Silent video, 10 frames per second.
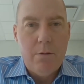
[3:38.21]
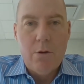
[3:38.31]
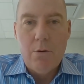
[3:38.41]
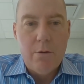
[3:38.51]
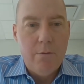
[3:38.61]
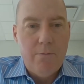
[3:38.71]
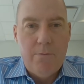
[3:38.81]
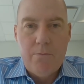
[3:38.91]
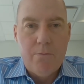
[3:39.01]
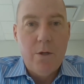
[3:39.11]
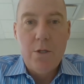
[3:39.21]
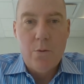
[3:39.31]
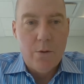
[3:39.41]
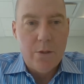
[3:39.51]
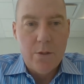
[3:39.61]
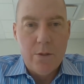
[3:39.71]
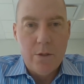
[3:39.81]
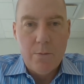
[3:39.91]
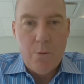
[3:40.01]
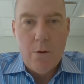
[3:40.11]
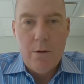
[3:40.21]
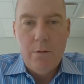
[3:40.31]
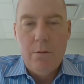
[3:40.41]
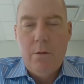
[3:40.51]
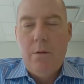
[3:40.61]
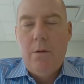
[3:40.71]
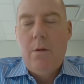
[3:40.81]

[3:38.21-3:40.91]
a dearth of resources to support.